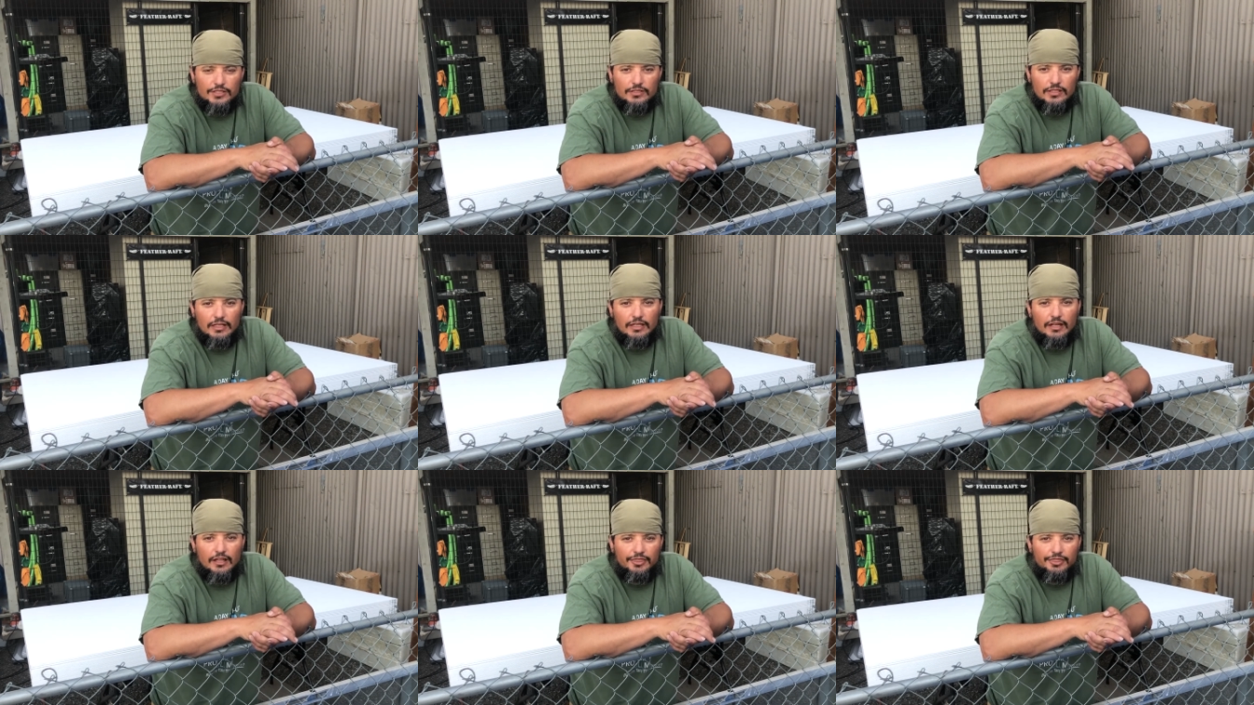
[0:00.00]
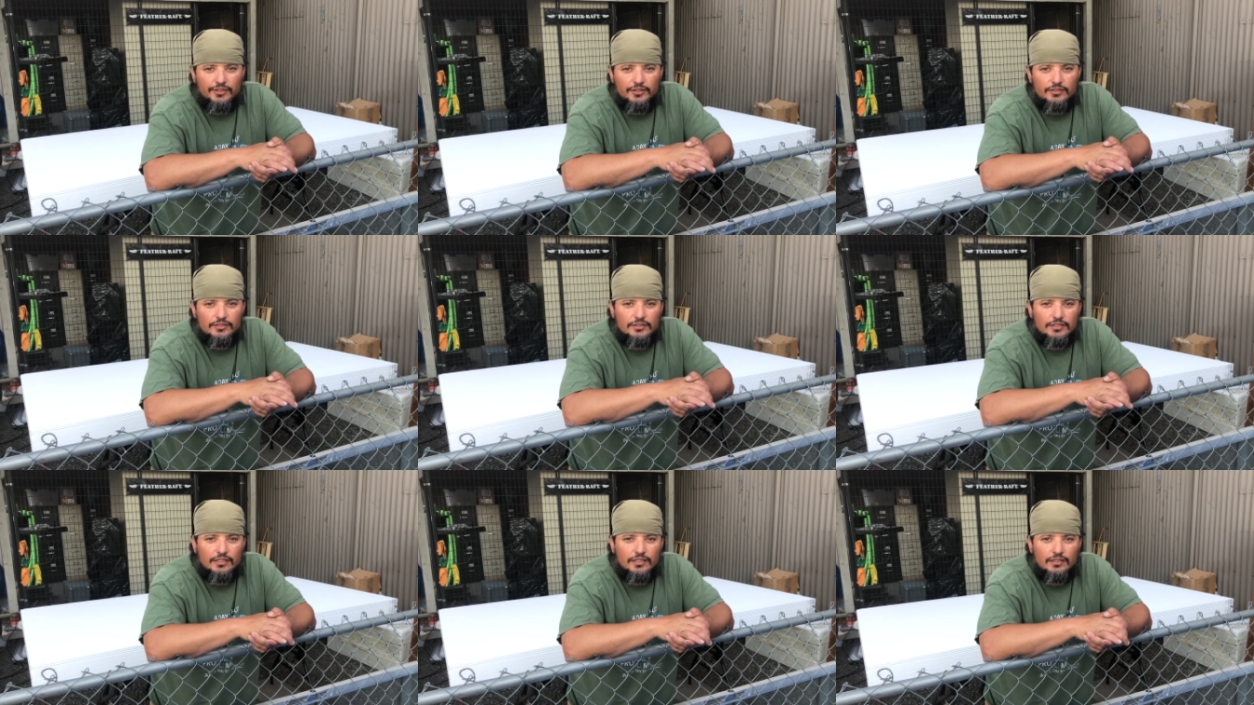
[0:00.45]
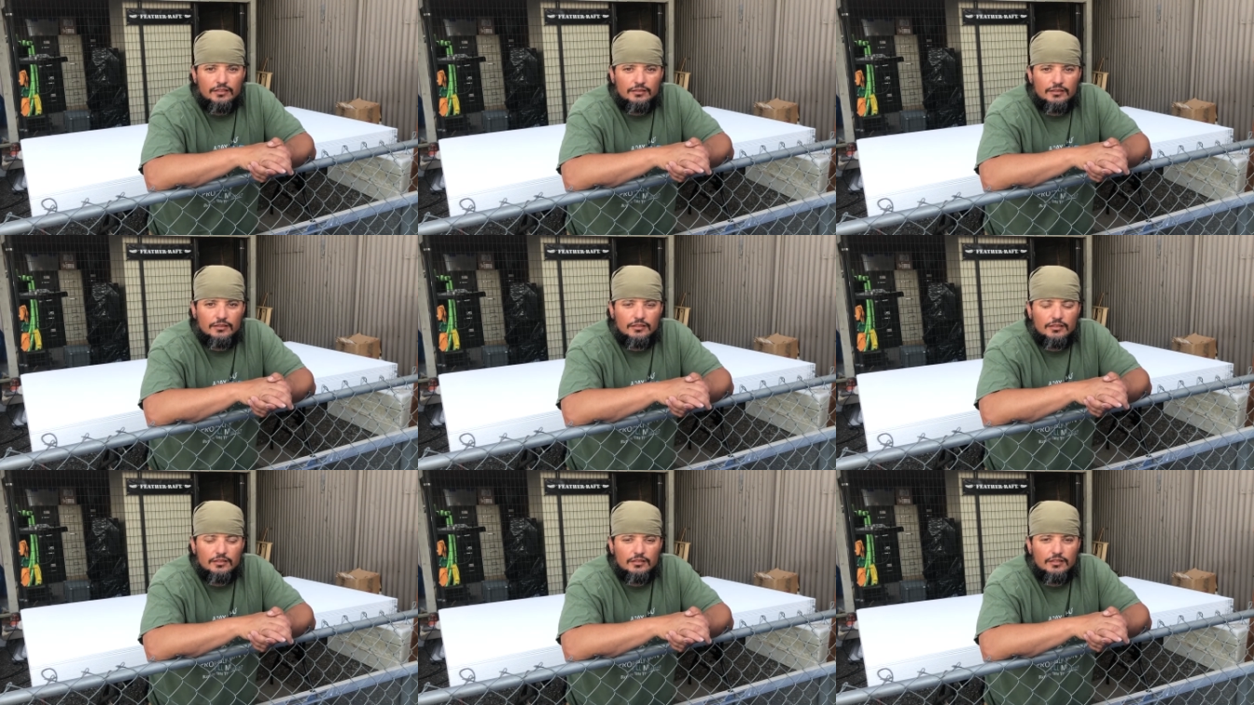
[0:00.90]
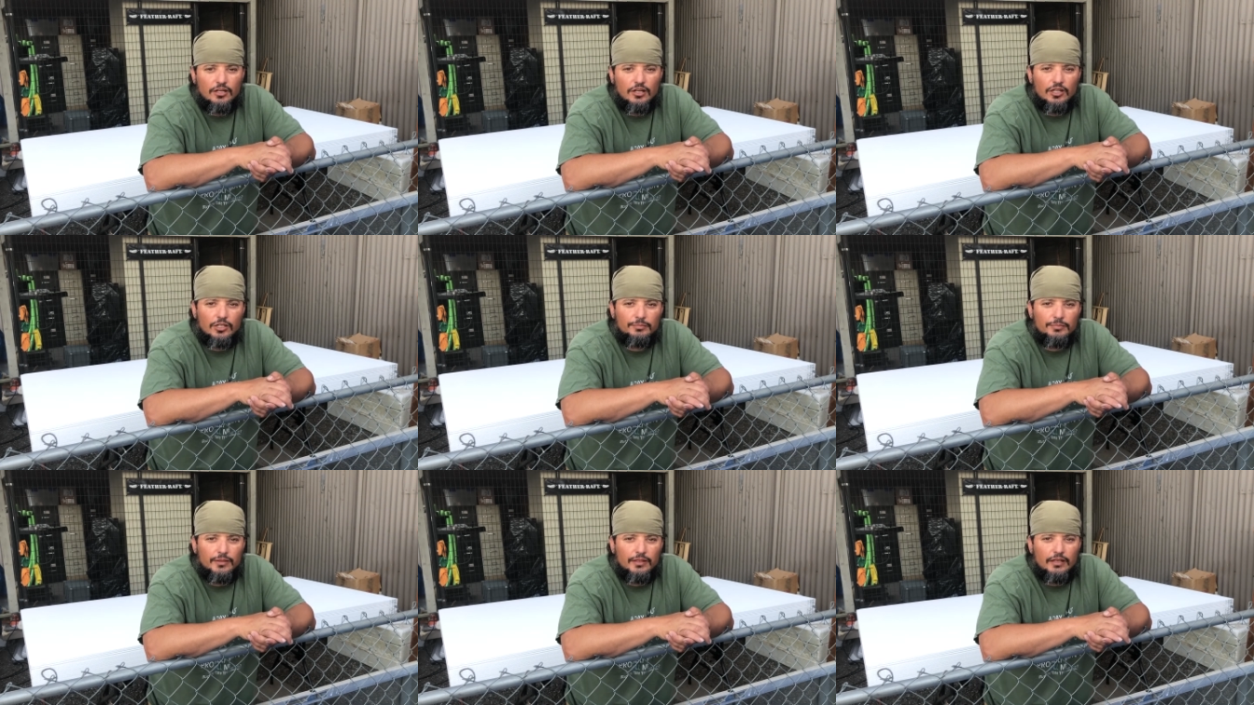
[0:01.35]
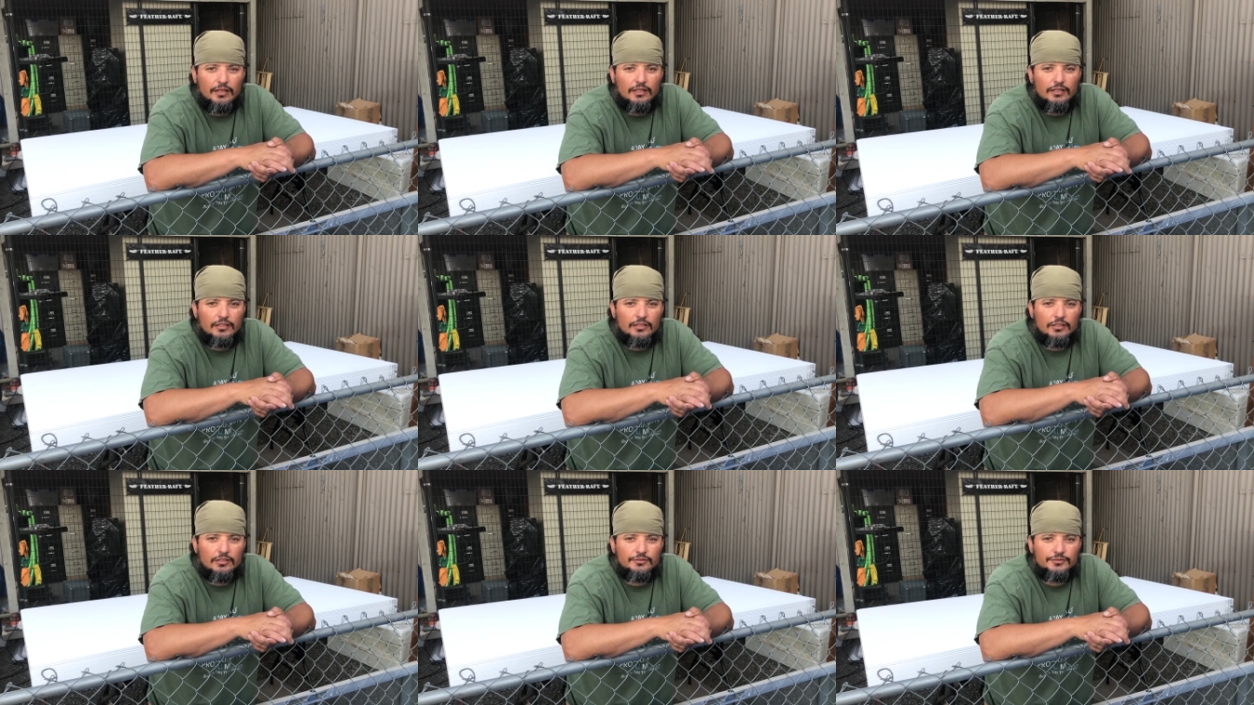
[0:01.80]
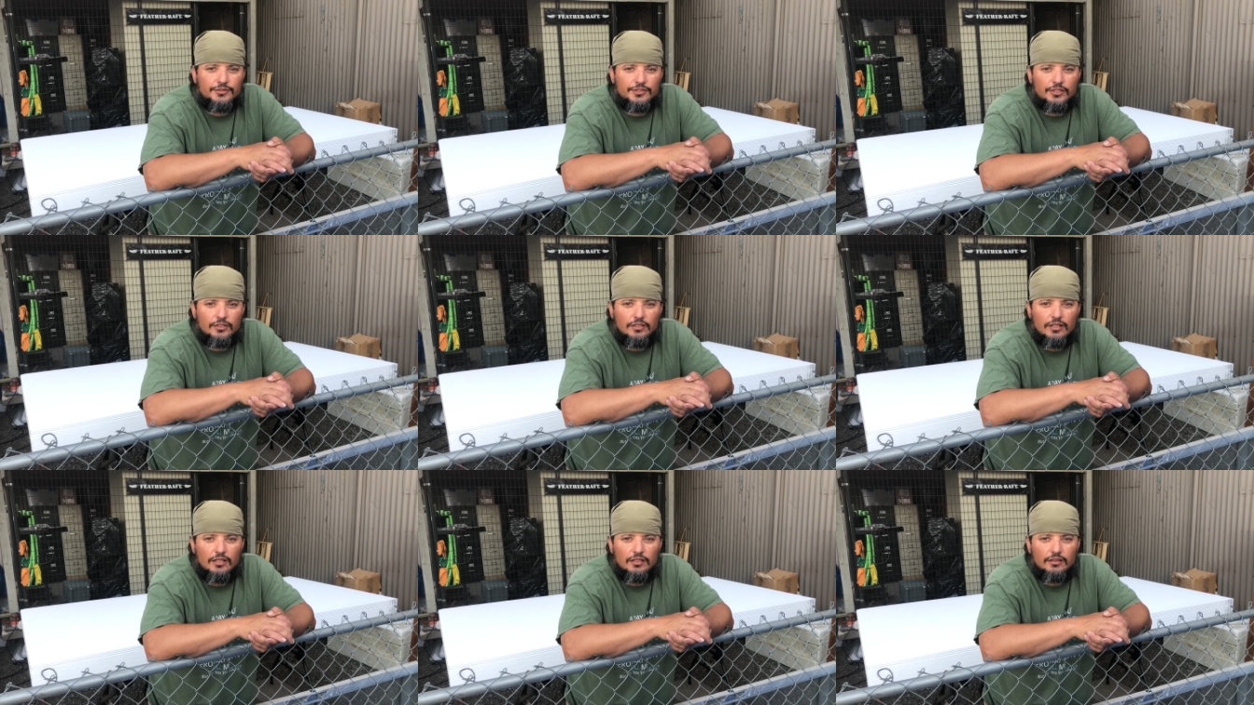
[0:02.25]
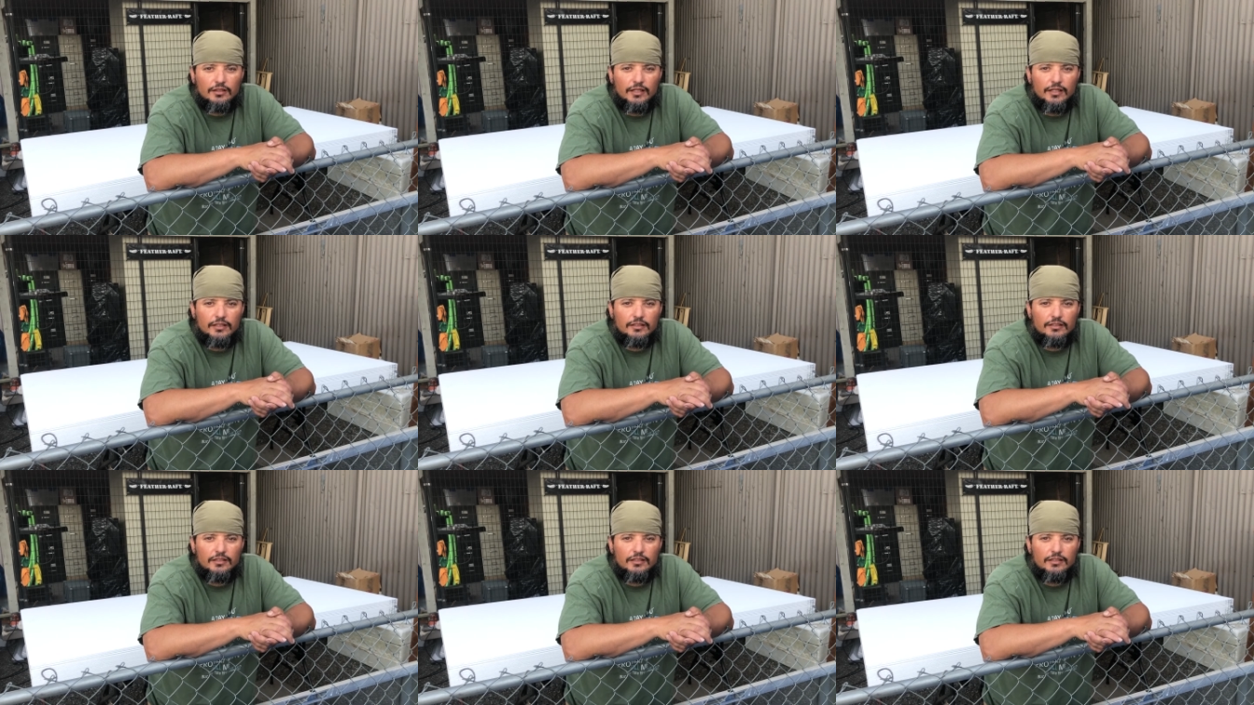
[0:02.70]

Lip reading: I got 13 carp out of Turlock Lake,